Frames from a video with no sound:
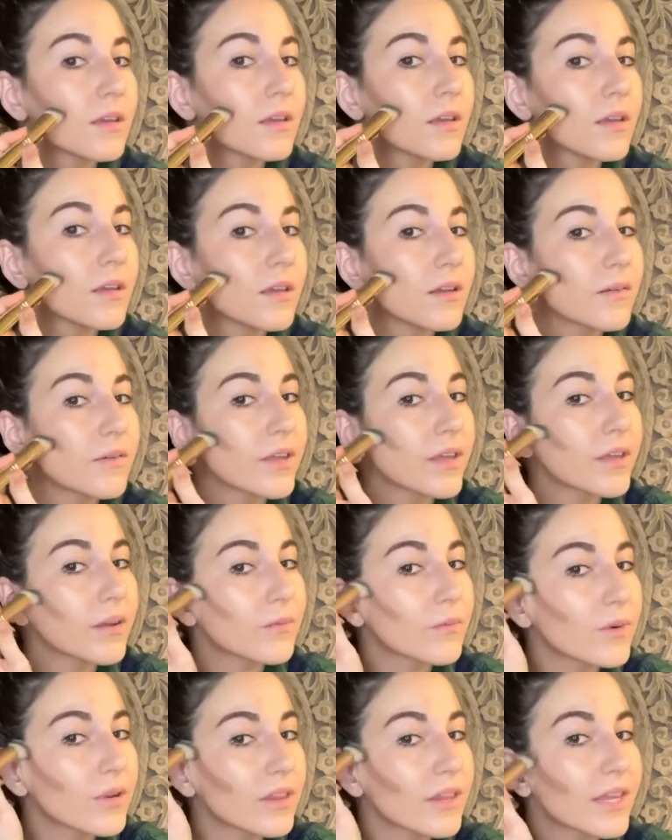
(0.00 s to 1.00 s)
And again,
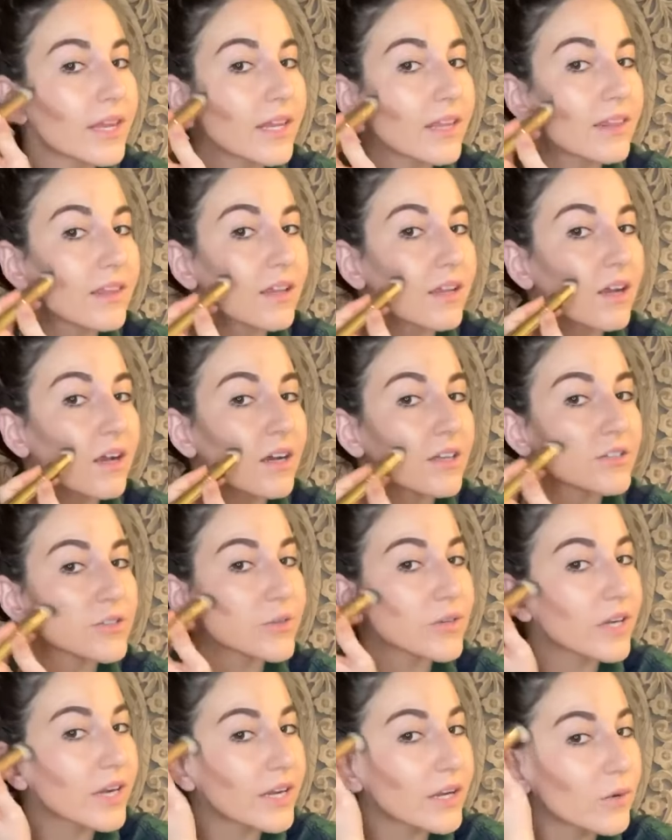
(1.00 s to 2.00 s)
we're letting the contour
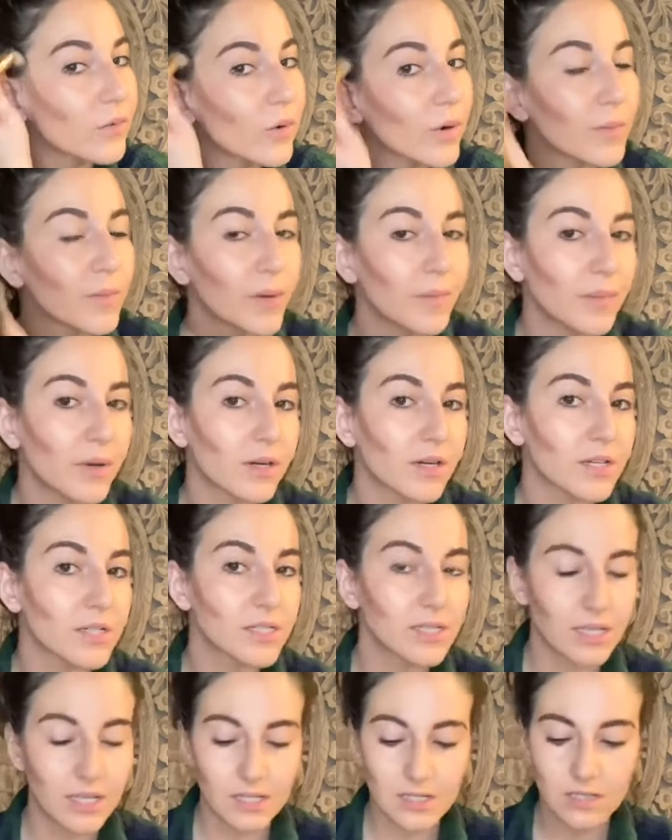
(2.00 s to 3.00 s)
kind of warm up on our
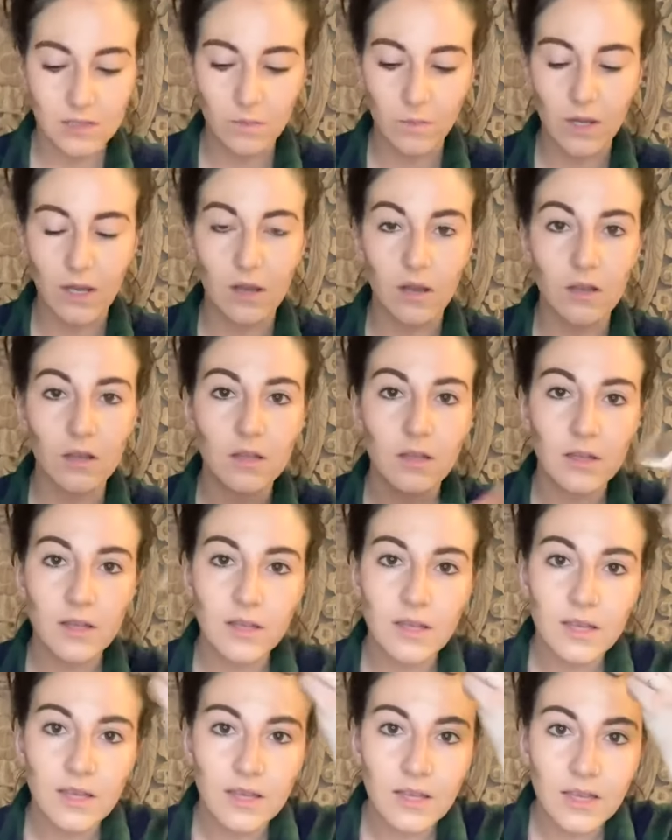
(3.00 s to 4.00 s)
skin as well.
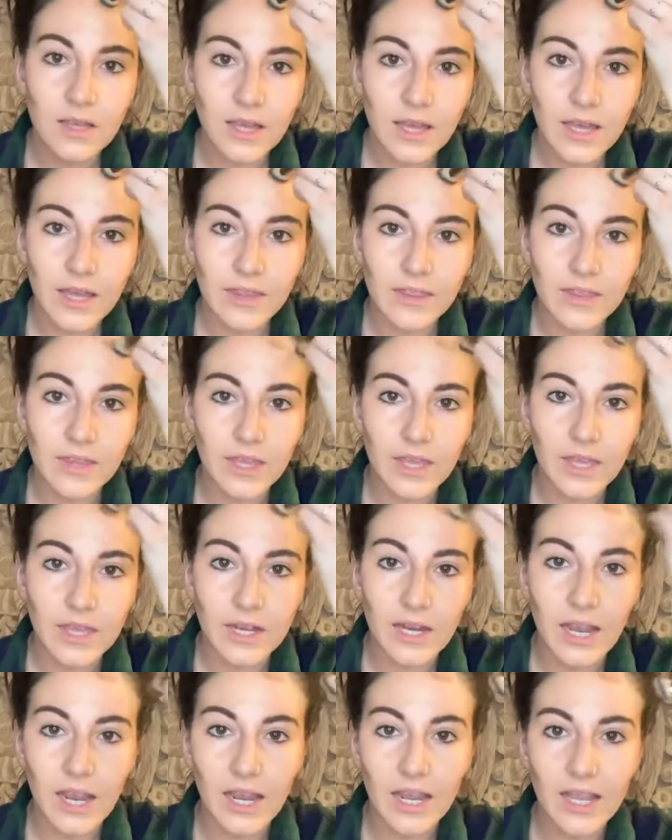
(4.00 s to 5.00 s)
And then
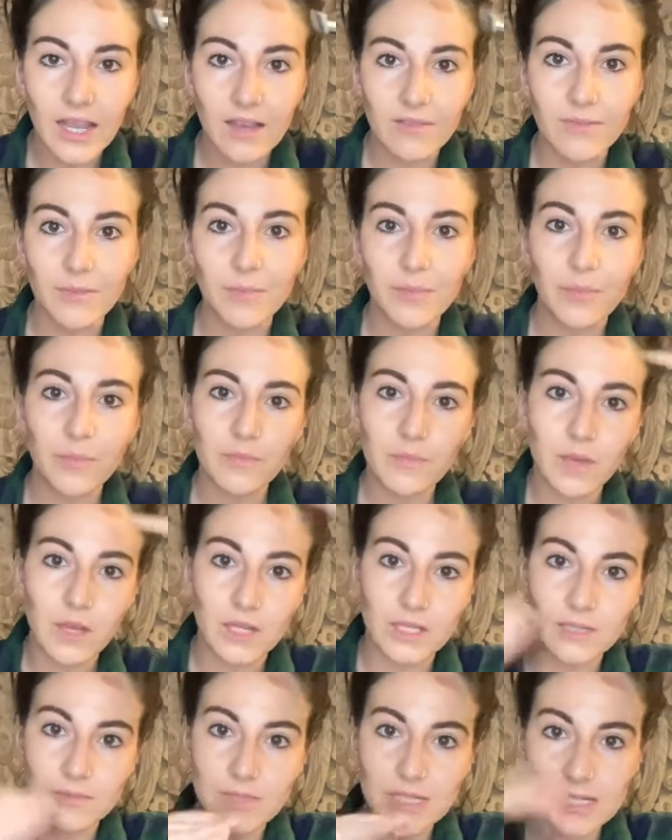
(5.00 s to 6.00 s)
I have a
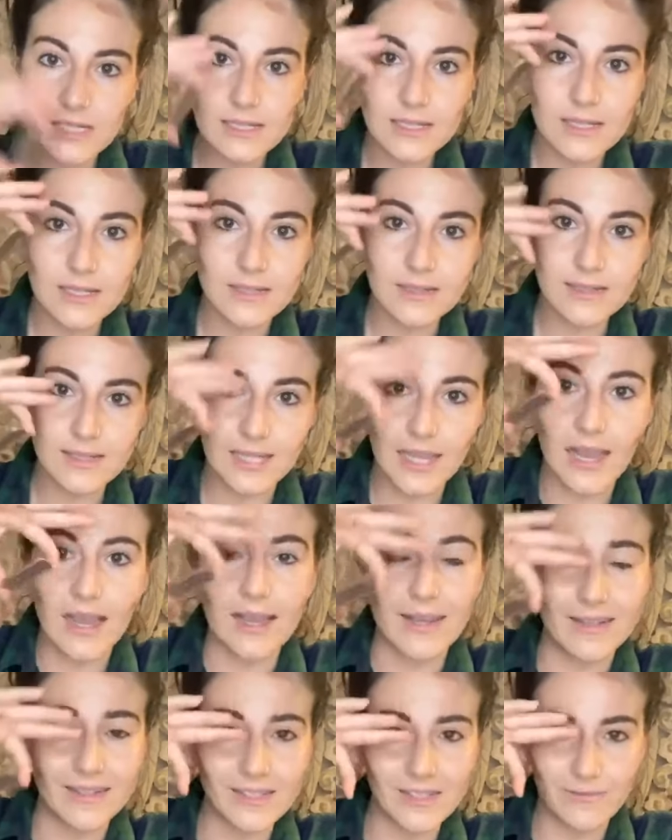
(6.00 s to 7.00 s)
decent
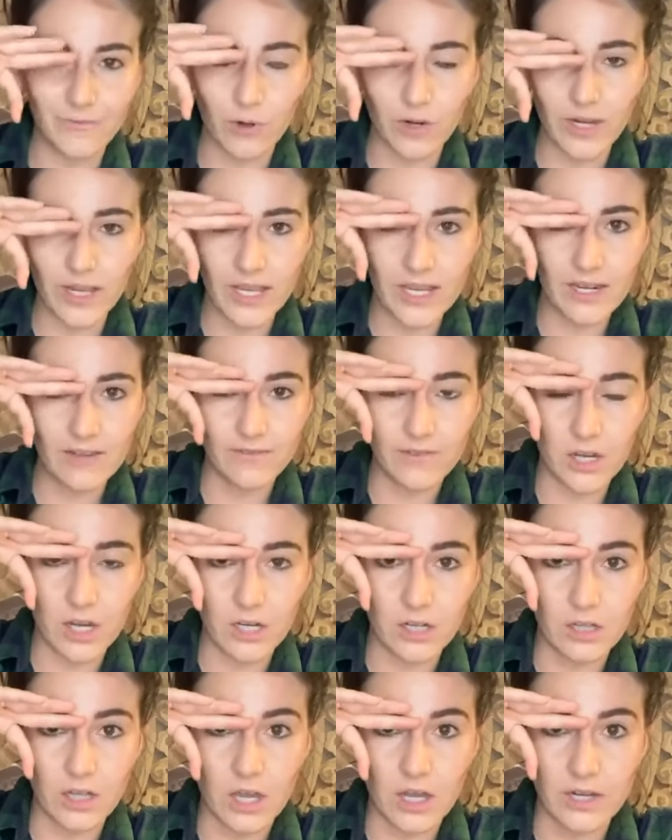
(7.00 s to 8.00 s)
sized forehead. I've got a
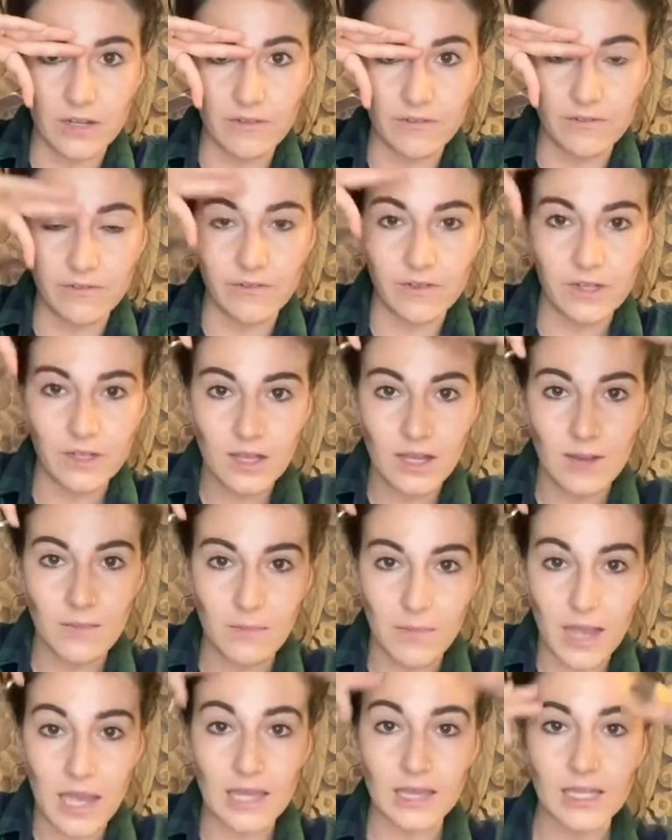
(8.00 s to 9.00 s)
lot of
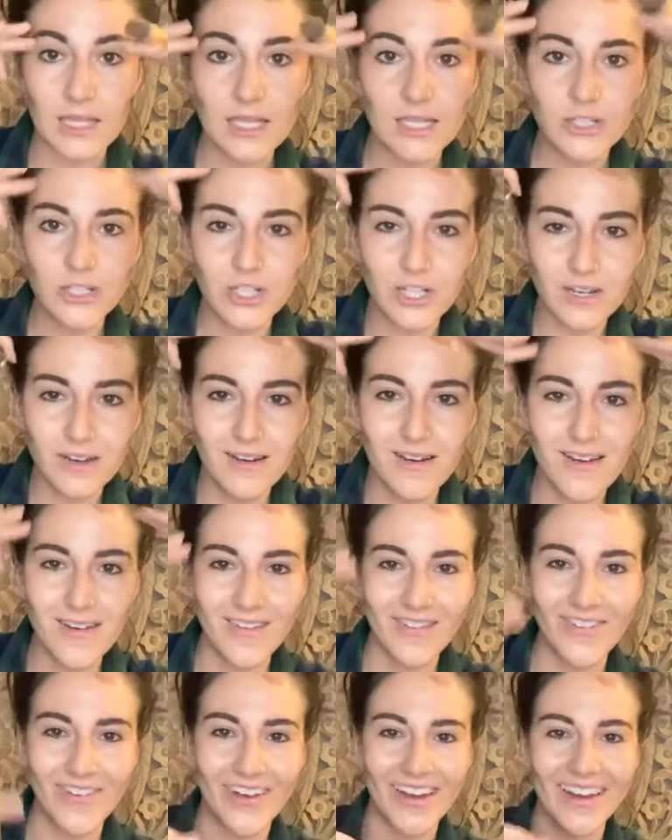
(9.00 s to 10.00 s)
mileage
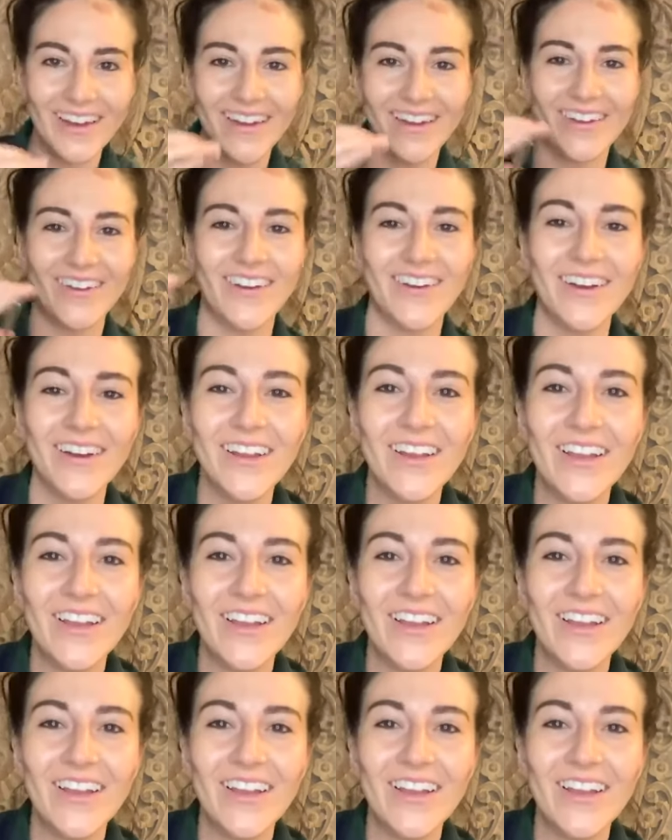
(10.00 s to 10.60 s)
right here.